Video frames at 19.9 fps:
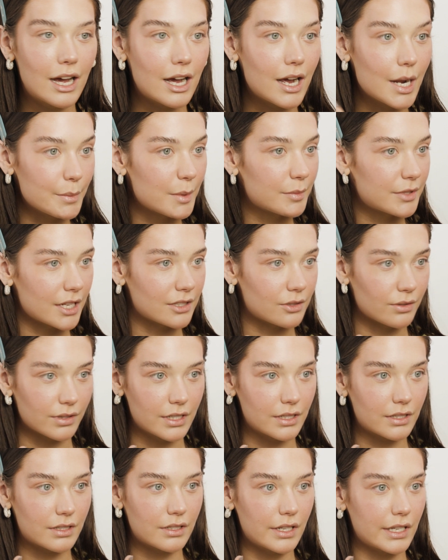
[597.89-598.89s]
I'm obsessed
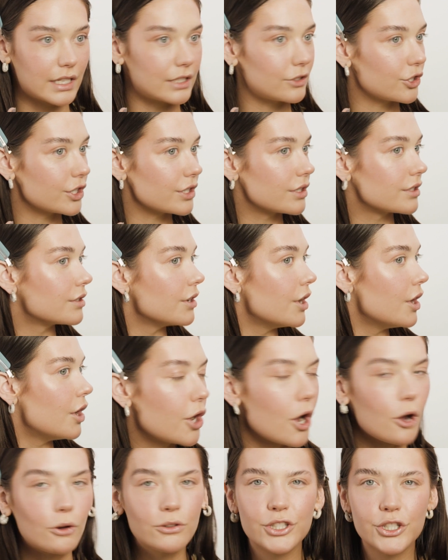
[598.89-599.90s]
with this. It just
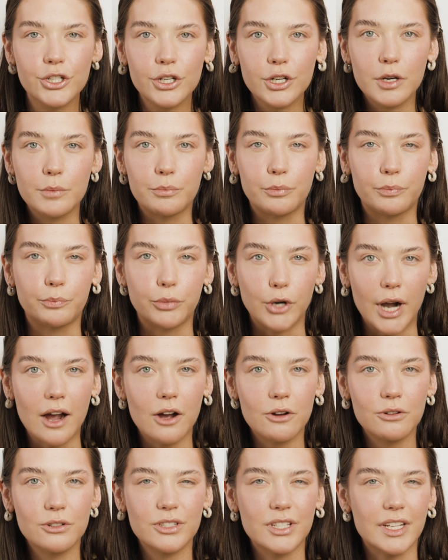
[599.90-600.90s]
coats your
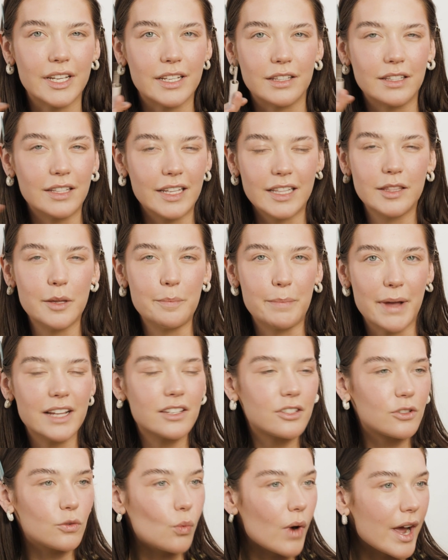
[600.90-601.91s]
brows like in the
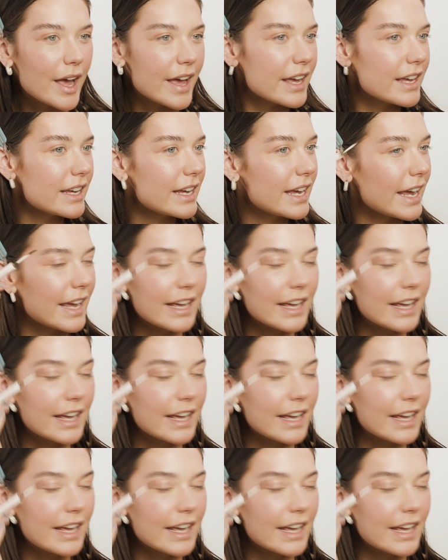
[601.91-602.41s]
best way.